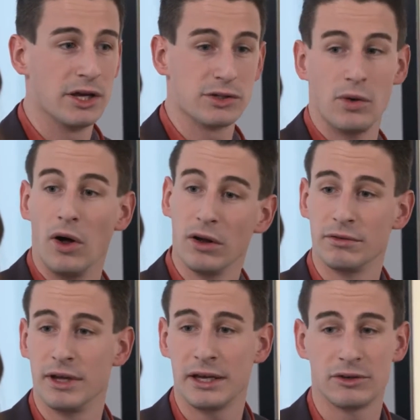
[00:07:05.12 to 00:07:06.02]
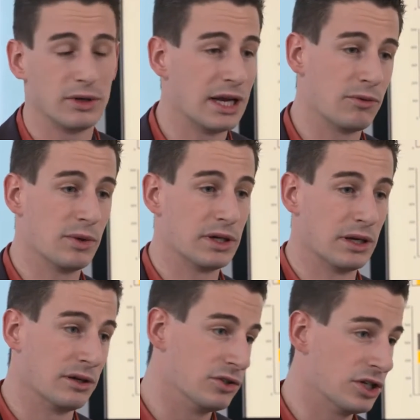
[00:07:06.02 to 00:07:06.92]
So all of that together with
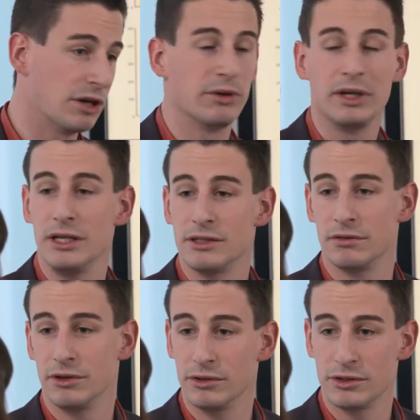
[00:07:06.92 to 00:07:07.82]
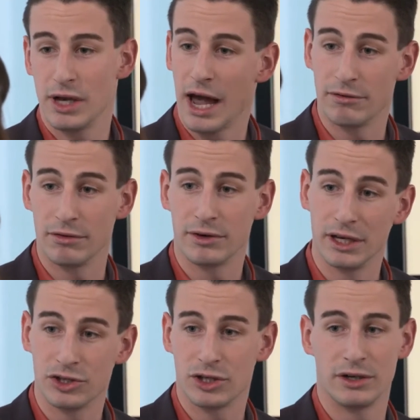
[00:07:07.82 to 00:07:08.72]
the general ease of use you have of
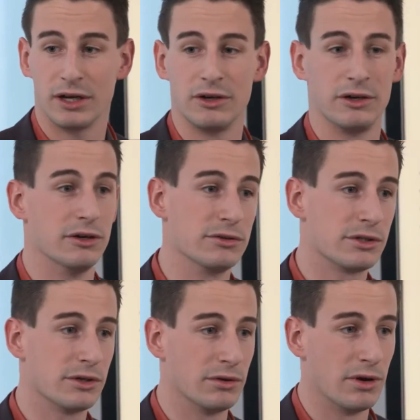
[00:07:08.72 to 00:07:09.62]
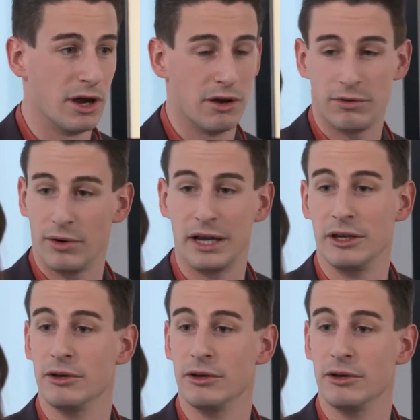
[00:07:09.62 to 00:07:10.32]
ClickShare that you're used to for any